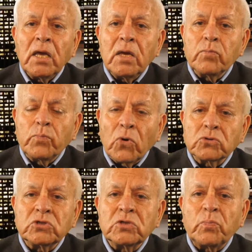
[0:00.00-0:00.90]

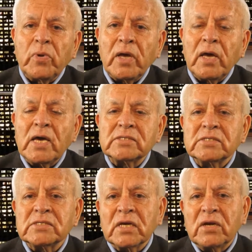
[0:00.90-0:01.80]
important player, as
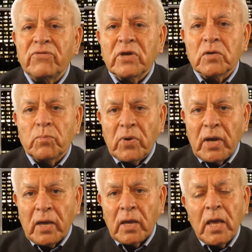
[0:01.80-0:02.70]
a significant
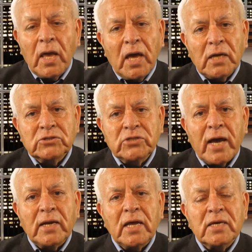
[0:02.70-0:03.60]
player, and
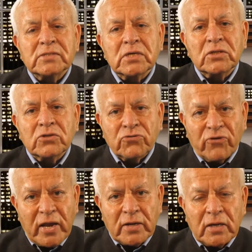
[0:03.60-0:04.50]
China as a
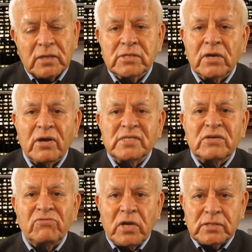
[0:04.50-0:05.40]
threat, its
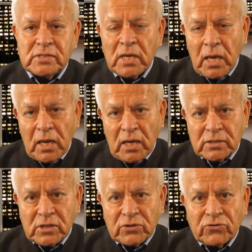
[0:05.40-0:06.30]
aggressiveness
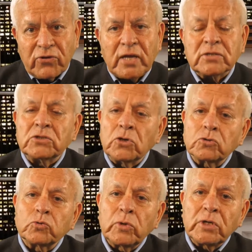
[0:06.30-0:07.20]
is a threat
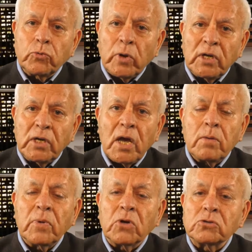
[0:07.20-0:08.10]
not only to
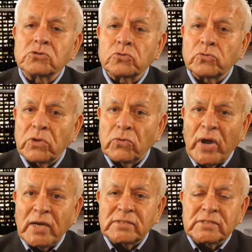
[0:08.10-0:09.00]
India, but also to the
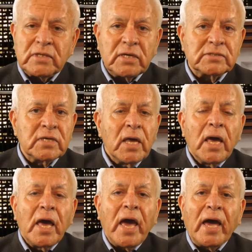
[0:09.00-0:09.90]
United States
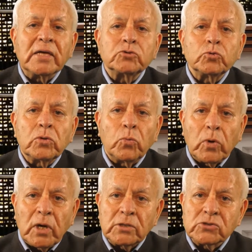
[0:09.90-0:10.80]
and to the
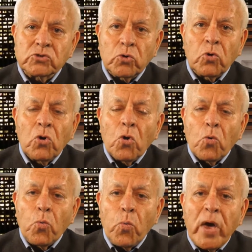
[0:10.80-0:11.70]
world. So
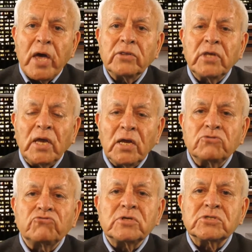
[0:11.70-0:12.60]
where the
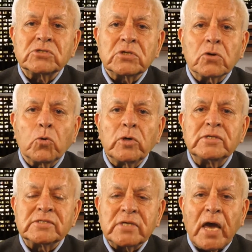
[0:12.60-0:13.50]
interests
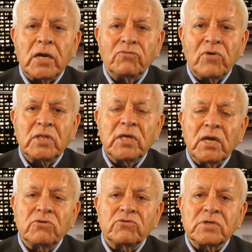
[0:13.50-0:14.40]
coincide, where the
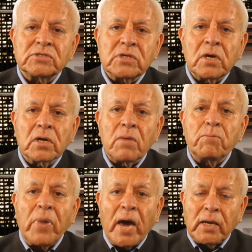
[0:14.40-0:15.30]
interests
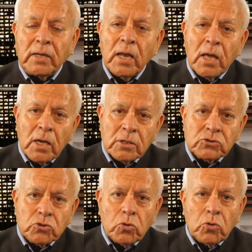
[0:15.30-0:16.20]
combine,
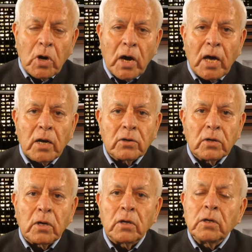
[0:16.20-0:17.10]
so
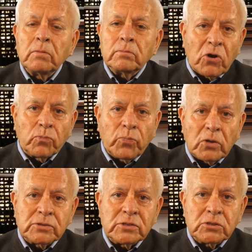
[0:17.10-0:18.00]
our foreign
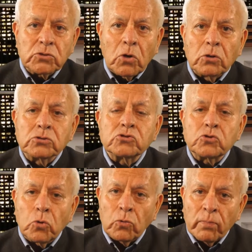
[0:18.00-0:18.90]
policy is
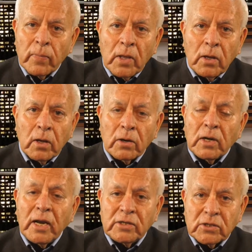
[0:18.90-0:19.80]
also
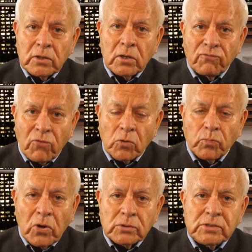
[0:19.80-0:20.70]
related,
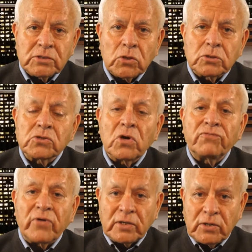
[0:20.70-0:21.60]
foreign policy is also
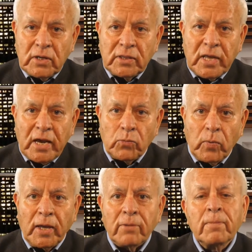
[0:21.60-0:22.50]
affected in that way.